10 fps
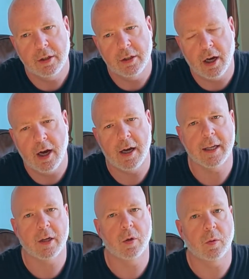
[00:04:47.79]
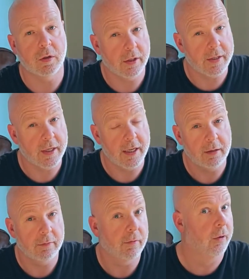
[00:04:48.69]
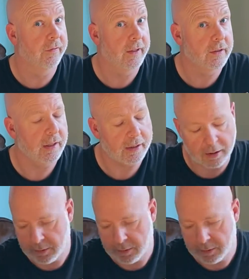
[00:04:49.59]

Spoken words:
high quality, no offence LEGO,